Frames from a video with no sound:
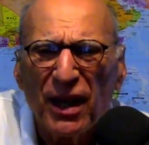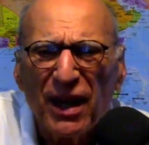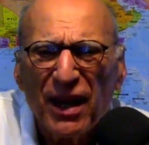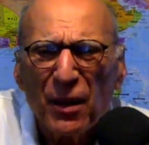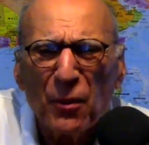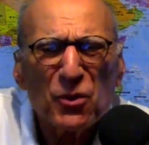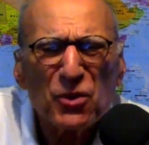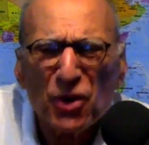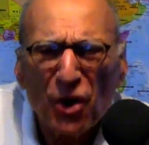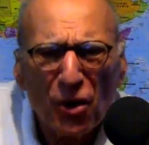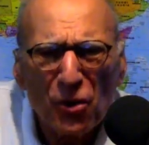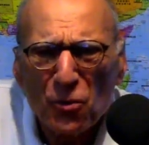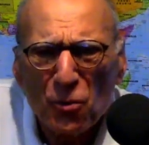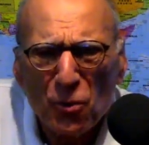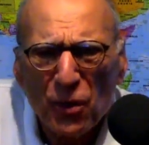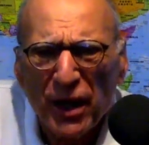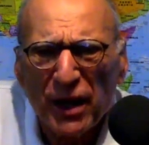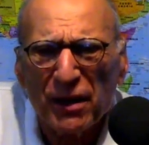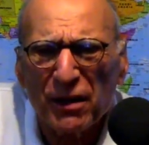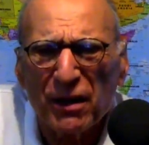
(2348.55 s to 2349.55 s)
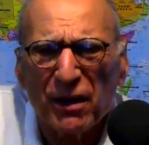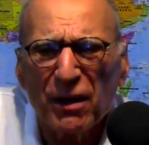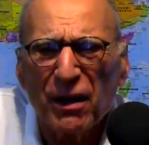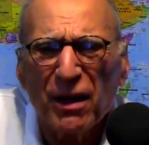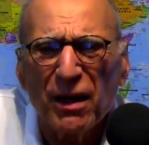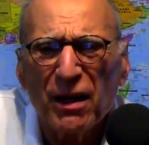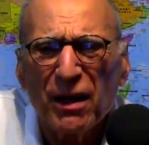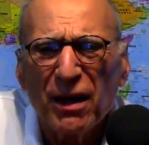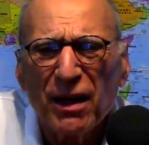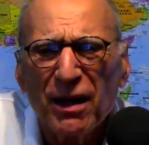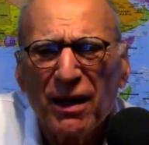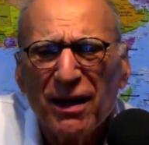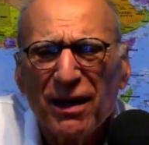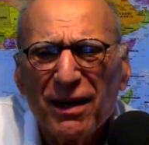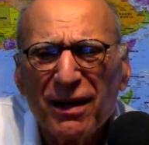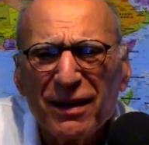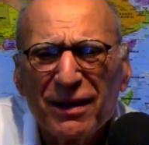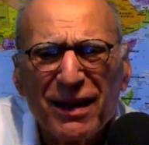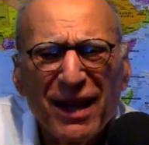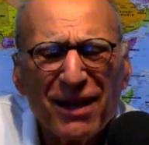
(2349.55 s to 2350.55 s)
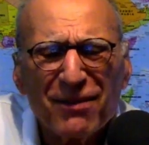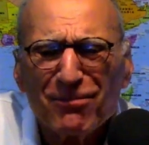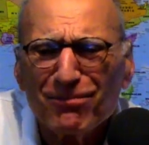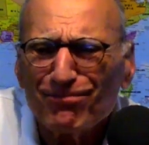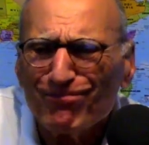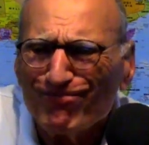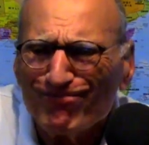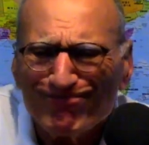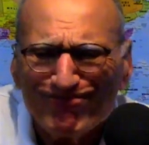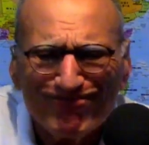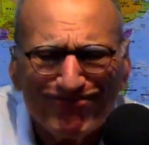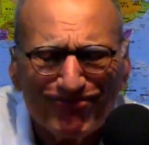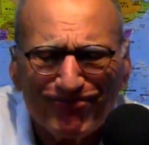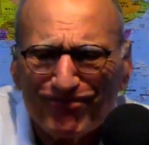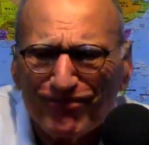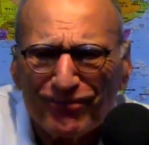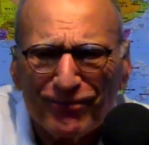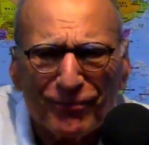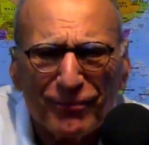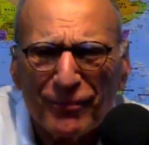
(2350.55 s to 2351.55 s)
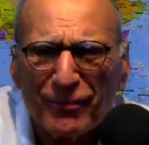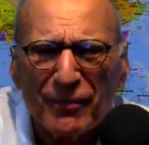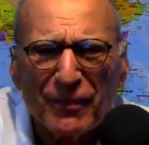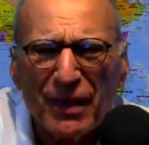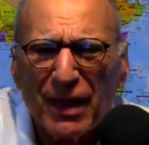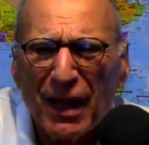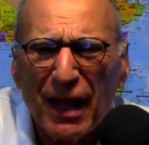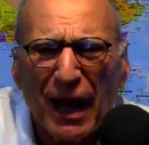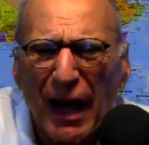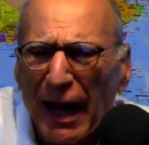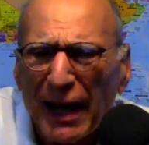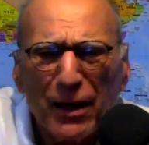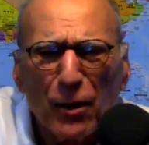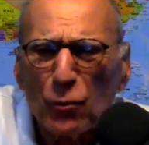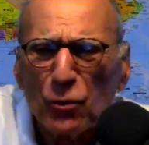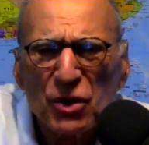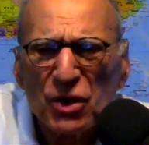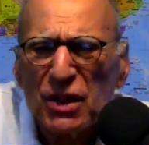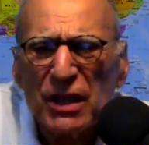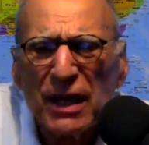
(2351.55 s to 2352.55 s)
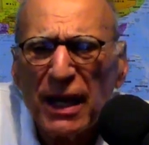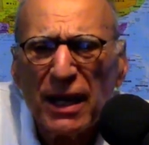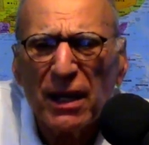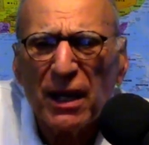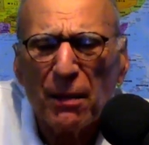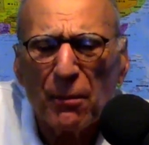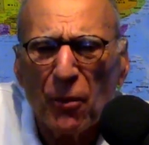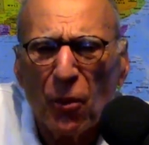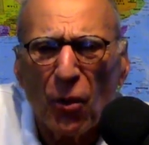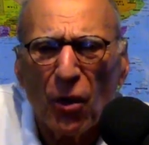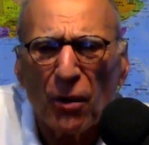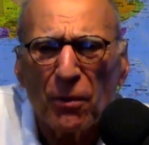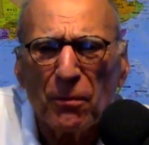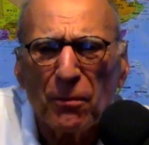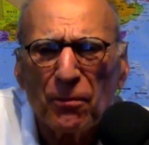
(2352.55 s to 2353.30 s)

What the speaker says: It was unwritten that I don't see anymore.